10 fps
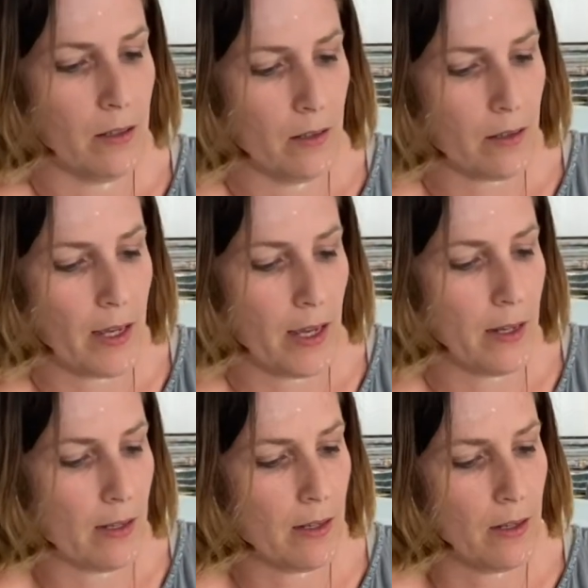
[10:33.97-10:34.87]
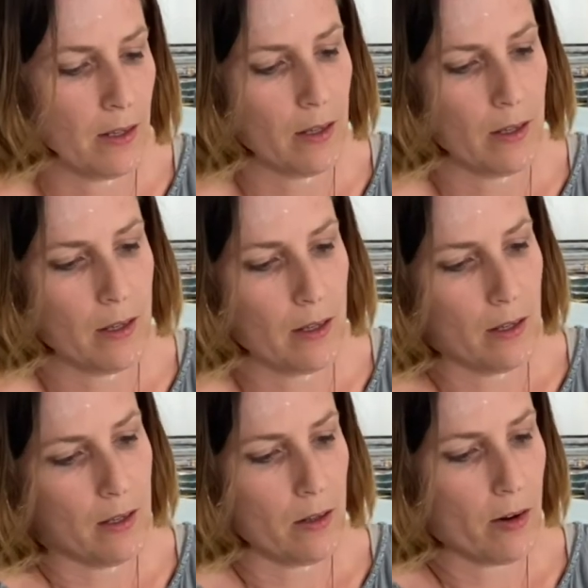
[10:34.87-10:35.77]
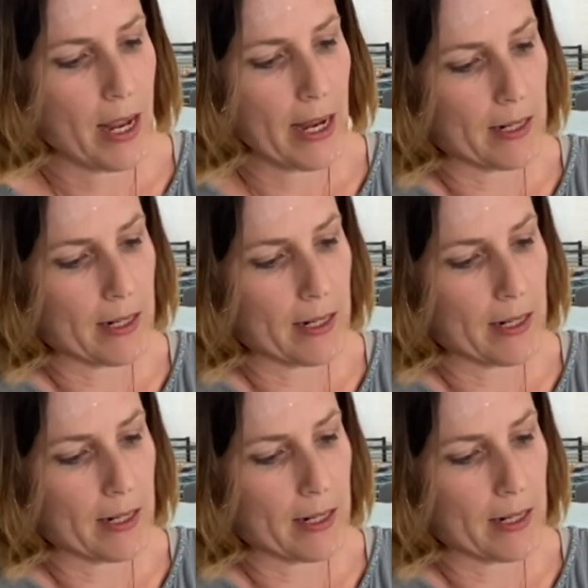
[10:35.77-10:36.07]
Okay, great.